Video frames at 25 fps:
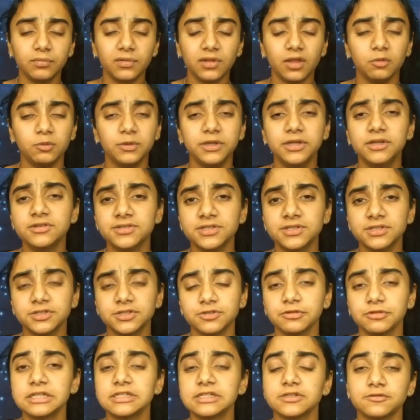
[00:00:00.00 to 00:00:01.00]
We use it to
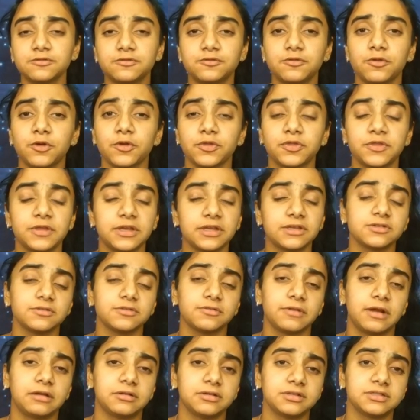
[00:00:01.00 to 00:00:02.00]
reason for things
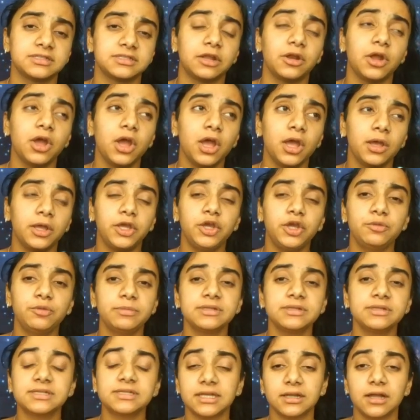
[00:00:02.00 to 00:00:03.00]
around us that
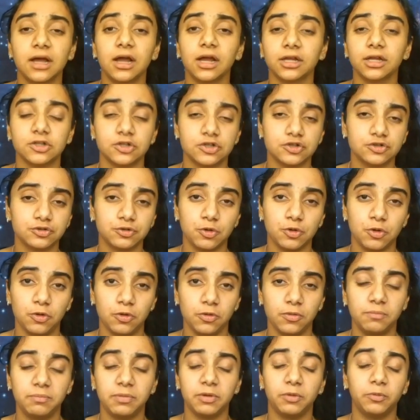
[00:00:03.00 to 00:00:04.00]
humans cannot
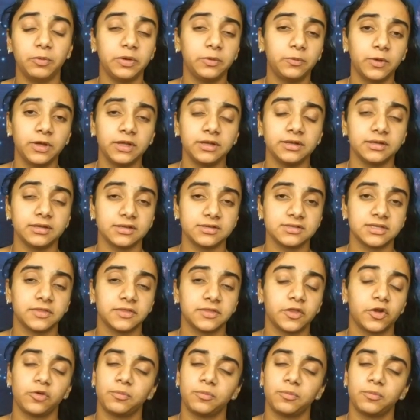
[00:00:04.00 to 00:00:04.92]
control, but we witness and that are